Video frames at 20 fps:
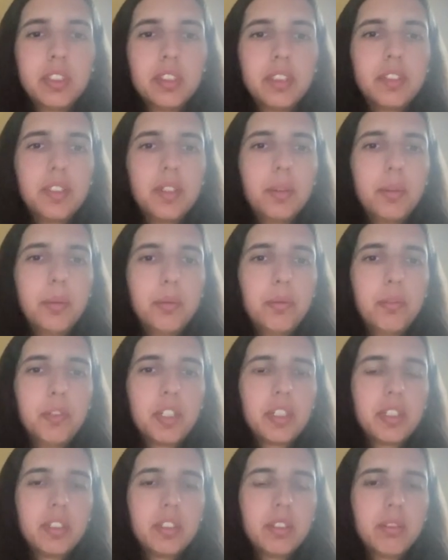So
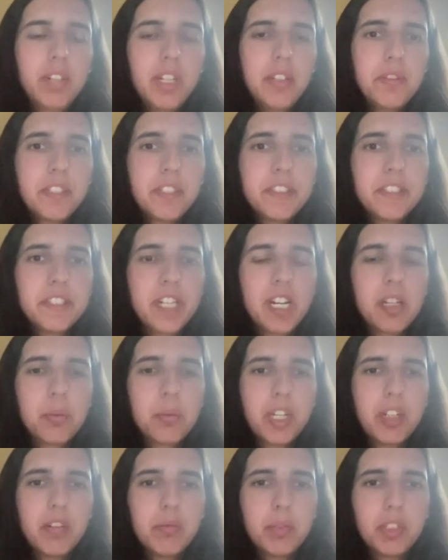for the left-hand side,
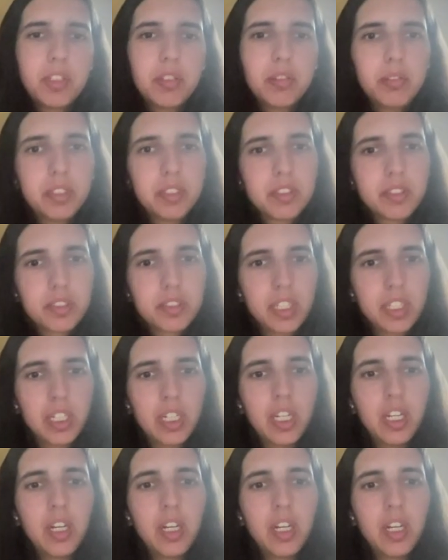we have more influence